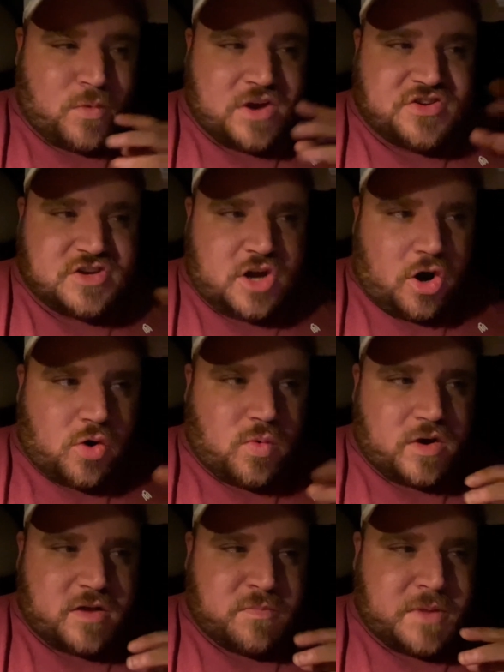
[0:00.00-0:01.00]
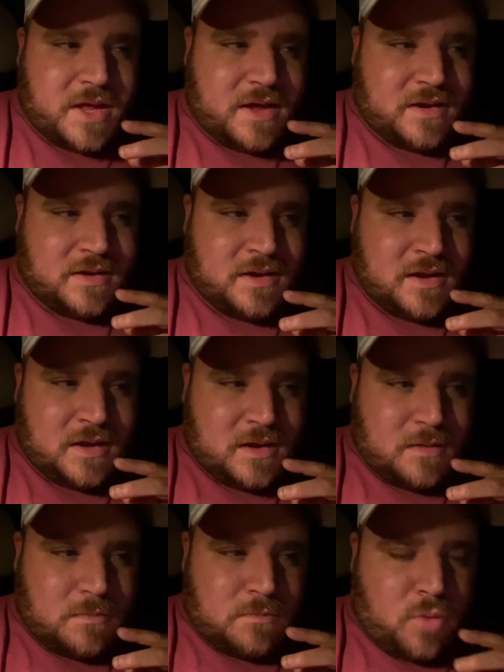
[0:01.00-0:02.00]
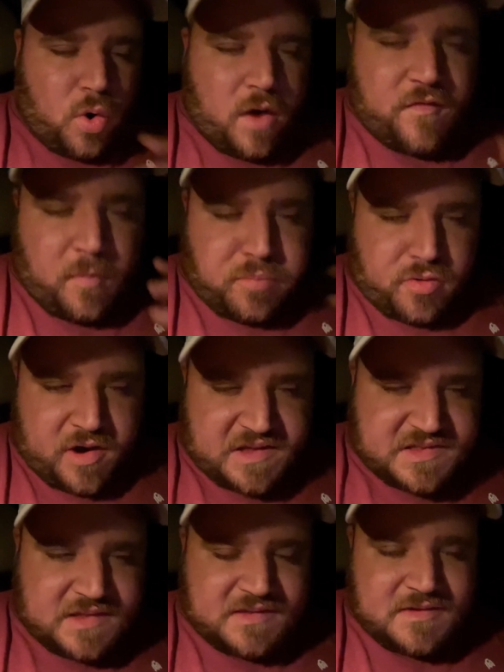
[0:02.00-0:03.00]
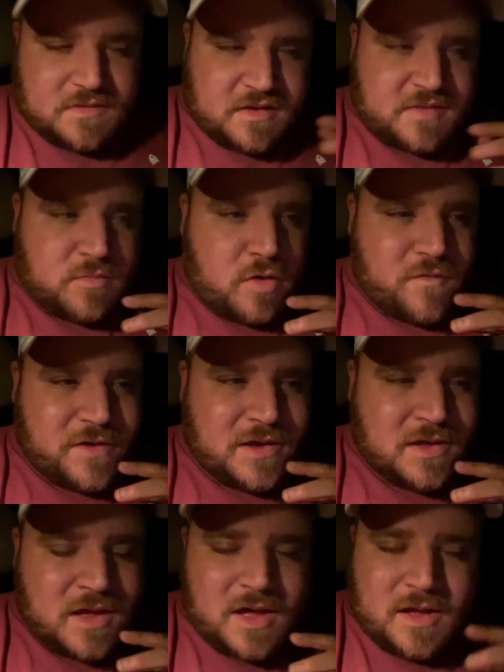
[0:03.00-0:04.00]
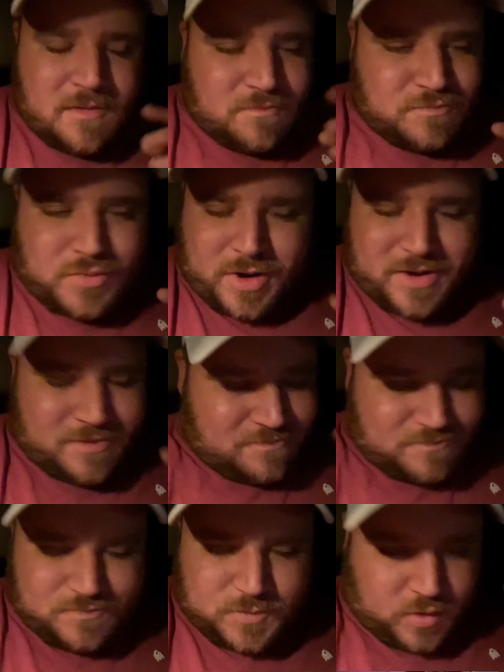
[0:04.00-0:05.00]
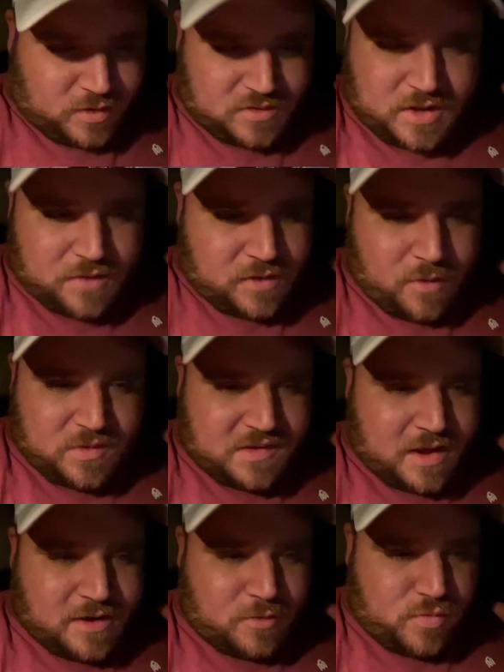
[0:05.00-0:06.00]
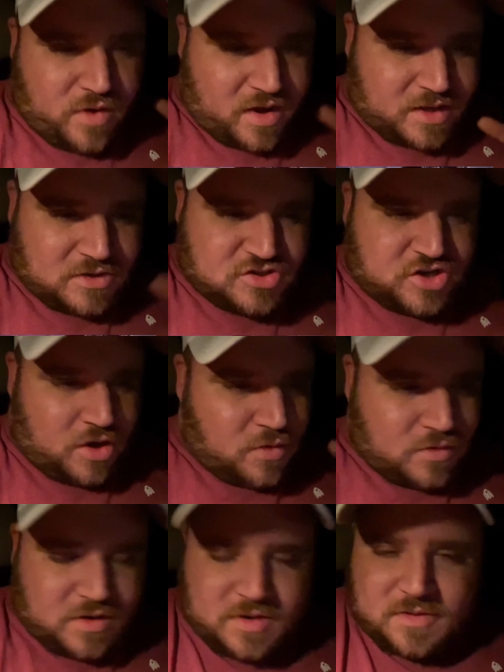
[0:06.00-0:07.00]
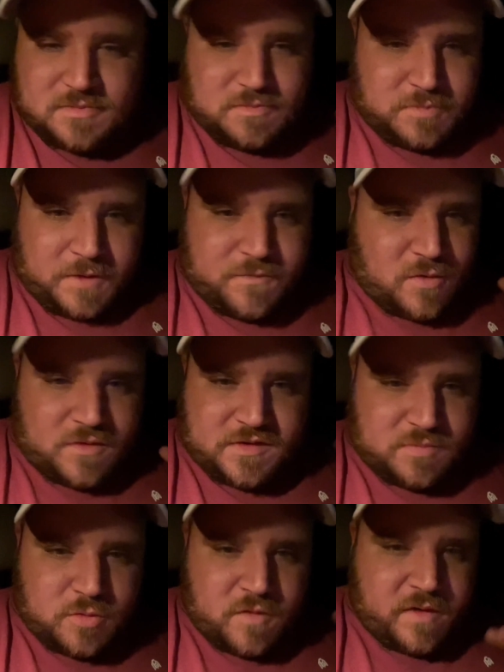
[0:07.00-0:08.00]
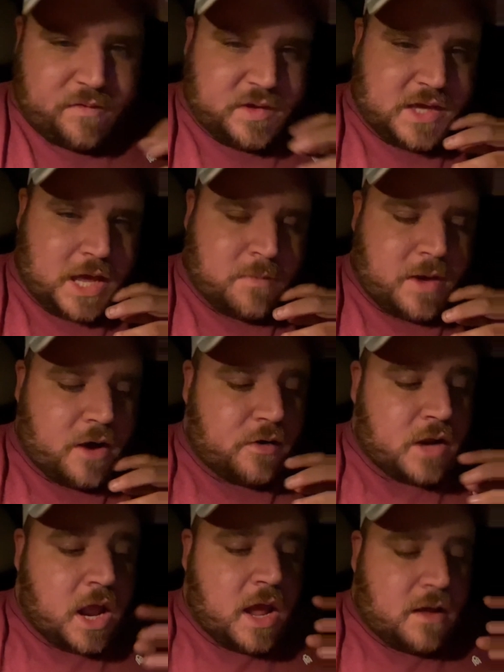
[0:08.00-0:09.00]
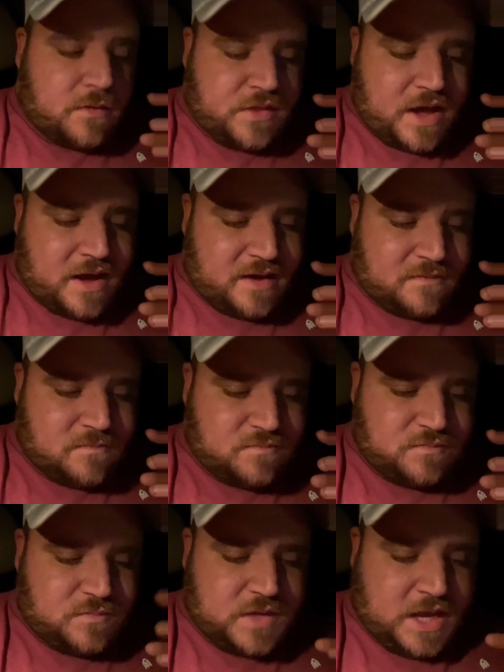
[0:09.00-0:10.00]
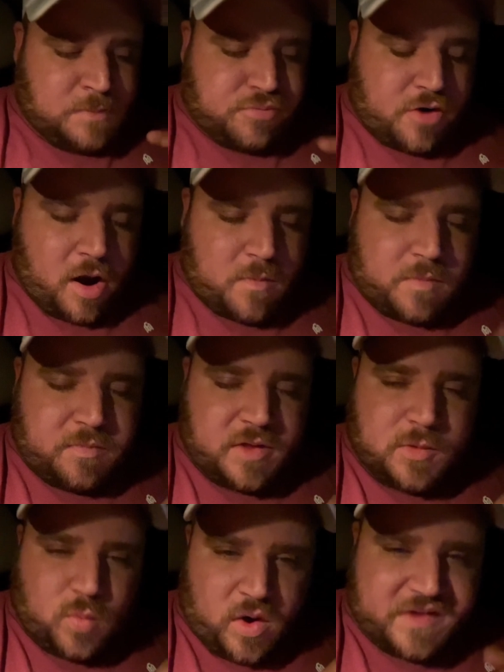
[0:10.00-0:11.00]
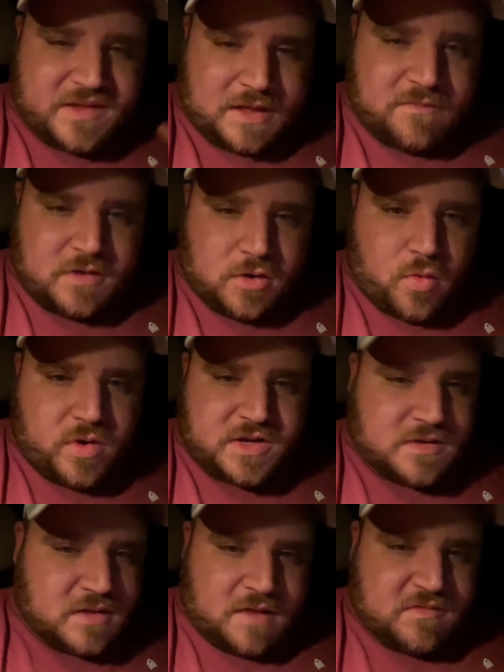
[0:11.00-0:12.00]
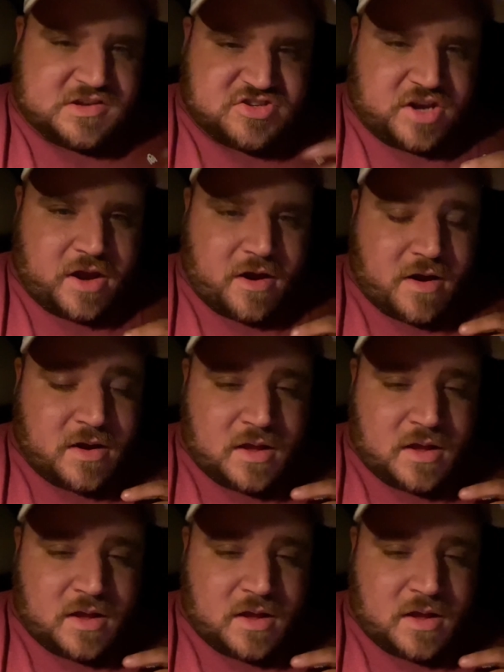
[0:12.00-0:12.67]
Noel would have been more of a presence in this movie. But look, there was like a running joke before this movie even came out that he probably wasn't even going to leave his chair,